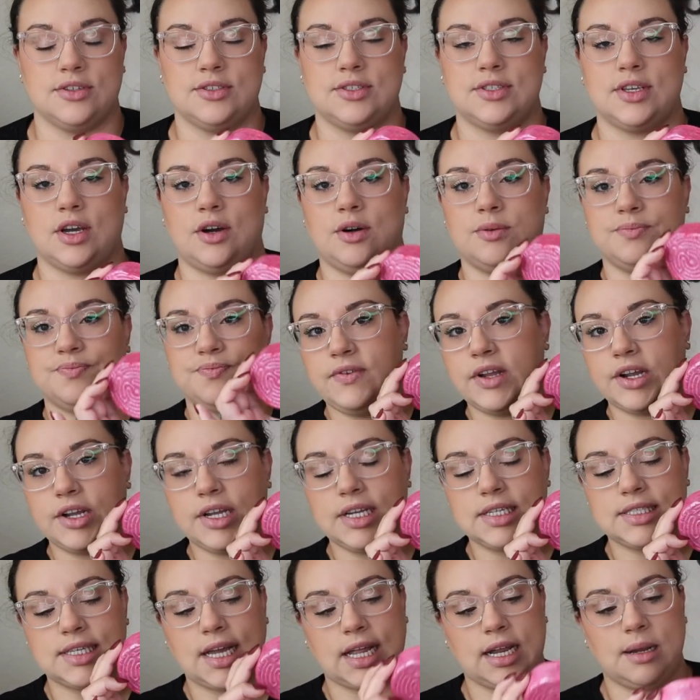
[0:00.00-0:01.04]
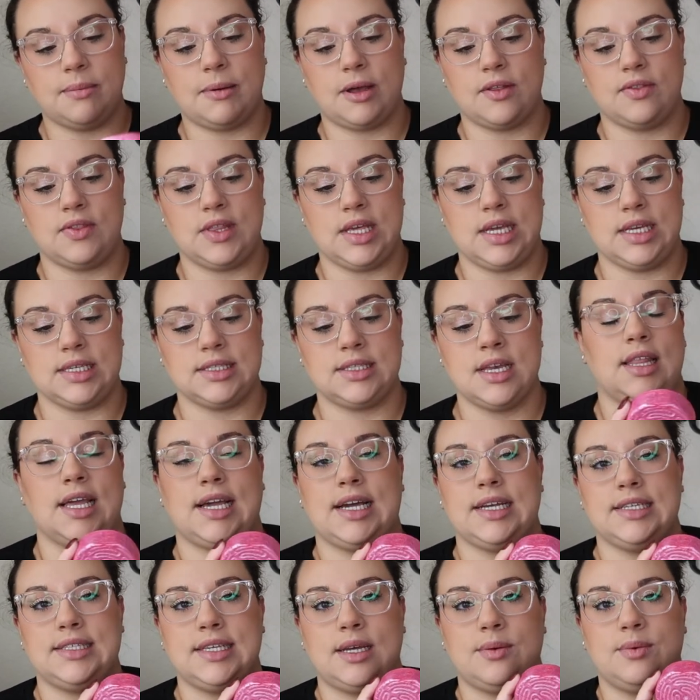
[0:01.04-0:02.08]
So very excited about these. Like
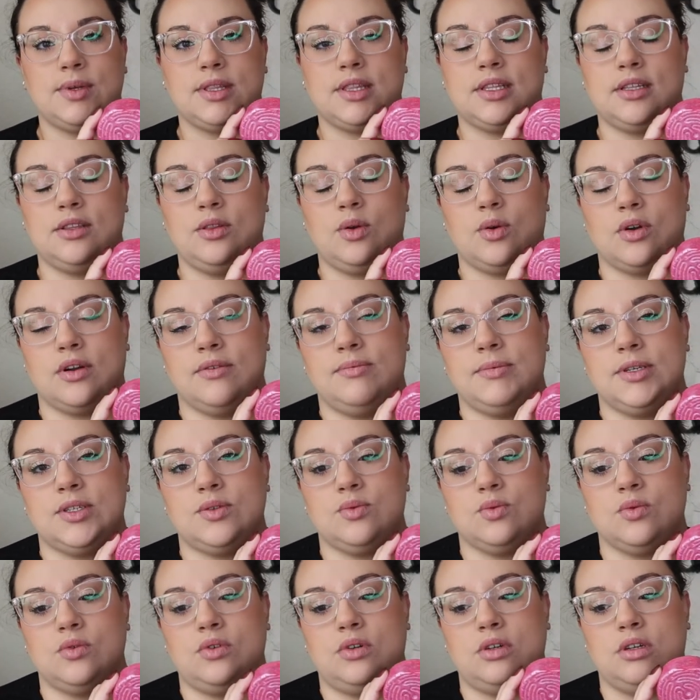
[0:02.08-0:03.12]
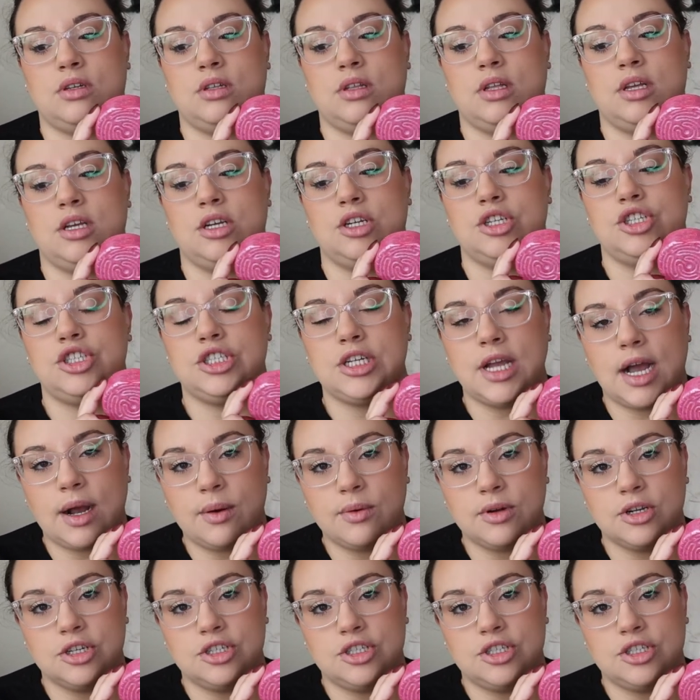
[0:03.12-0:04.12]
I said with the Lord of Misrule shower